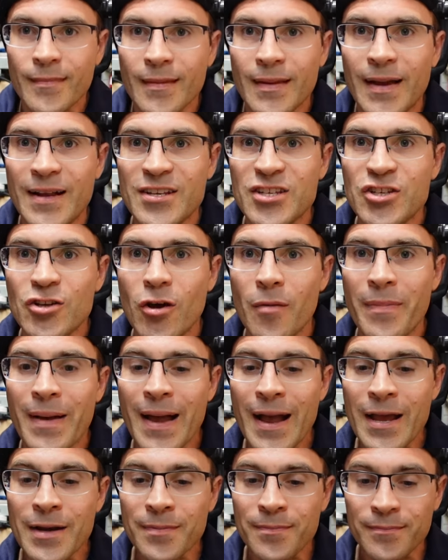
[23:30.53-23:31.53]
That's not
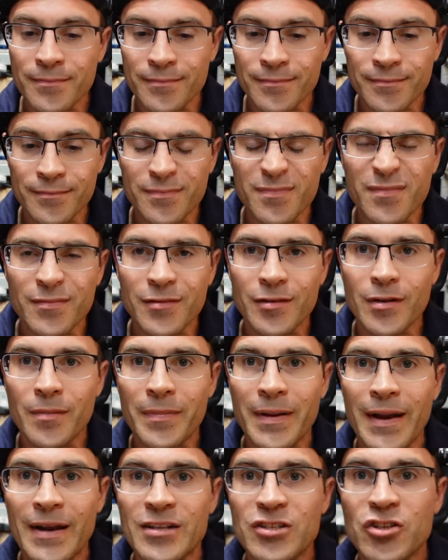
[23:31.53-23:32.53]
bad
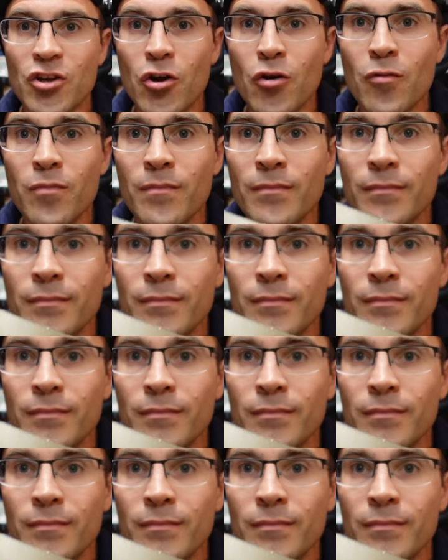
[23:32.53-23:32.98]
at all.